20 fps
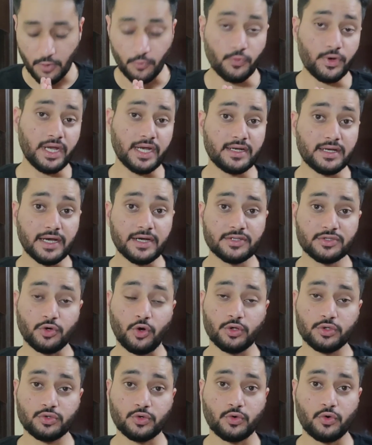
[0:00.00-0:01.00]
it's
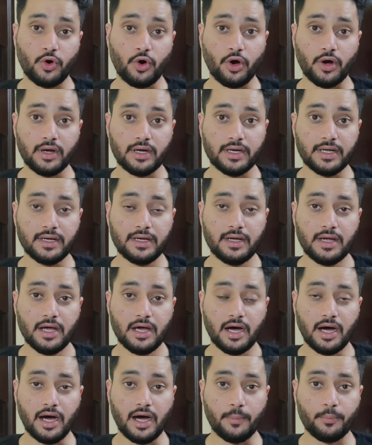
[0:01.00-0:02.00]
also called
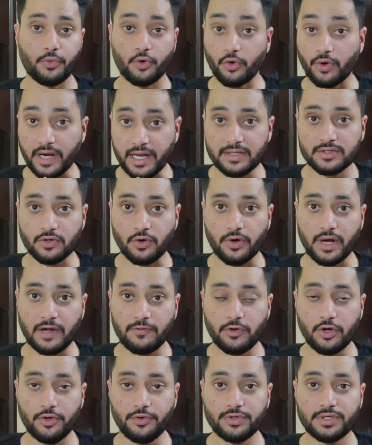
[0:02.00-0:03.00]
progress or
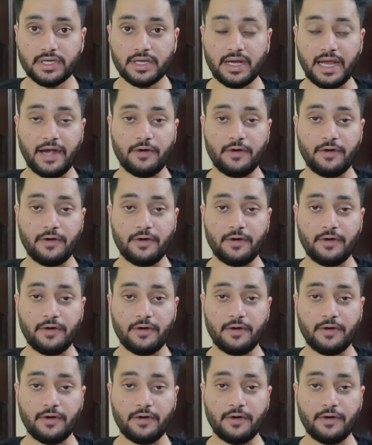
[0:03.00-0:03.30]
evolution.